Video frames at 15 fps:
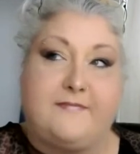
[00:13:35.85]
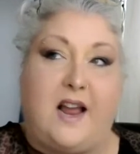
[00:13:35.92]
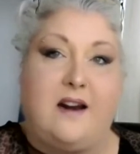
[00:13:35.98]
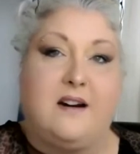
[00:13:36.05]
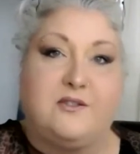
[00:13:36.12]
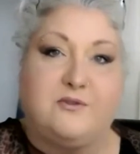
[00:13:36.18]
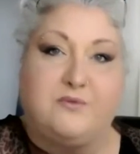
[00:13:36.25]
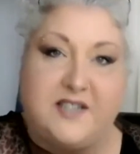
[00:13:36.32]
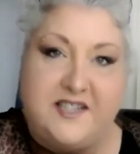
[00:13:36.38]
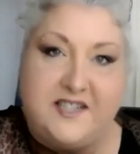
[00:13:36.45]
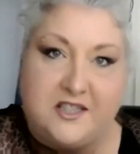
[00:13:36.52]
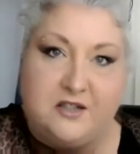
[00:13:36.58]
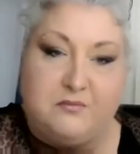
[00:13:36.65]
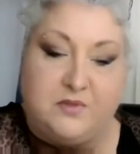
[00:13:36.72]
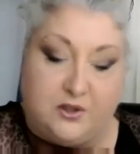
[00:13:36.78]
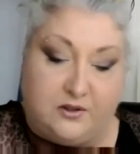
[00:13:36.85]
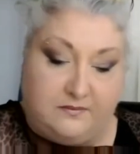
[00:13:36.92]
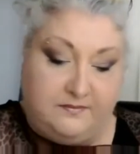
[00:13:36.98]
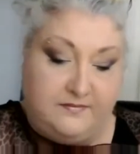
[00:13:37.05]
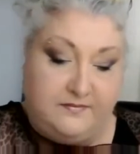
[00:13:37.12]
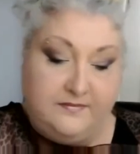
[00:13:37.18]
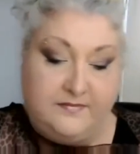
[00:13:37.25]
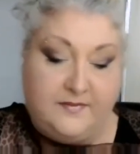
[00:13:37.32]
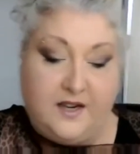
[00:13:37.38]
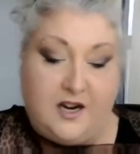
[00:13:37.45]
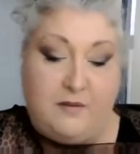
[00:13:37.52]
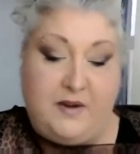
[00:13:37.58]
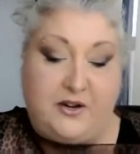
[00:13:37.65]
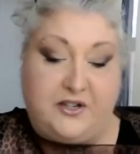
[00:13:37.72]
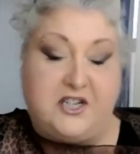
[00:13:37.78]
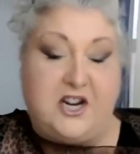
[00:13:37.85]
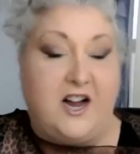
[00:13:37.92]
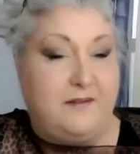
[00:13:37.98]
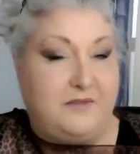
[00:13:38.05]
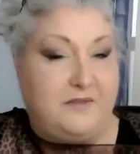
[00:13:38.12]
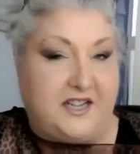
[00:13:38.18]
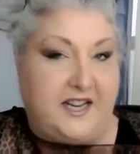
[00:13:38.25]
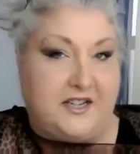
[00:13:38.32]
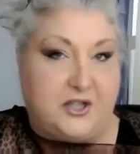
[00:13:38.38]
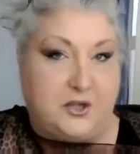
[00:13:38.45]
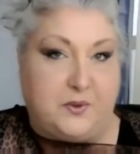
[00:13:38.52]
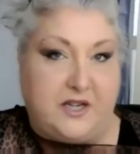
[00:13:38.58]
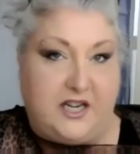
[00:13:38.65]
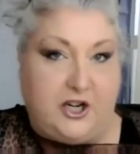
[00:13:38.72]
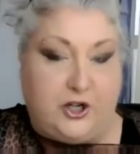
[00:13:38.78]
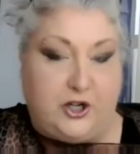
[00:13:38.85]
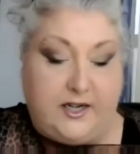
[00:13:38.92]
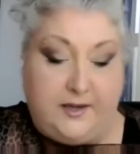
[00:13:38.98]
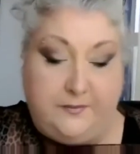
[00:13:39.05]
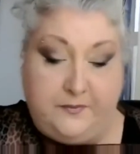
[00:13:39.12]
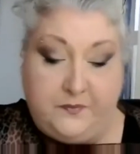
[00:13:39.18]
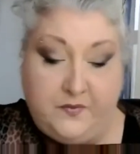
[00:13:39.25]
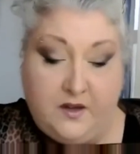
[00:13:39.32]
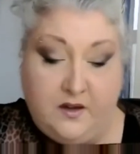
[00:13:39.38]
an unreasonable amount of time to get to a hearing.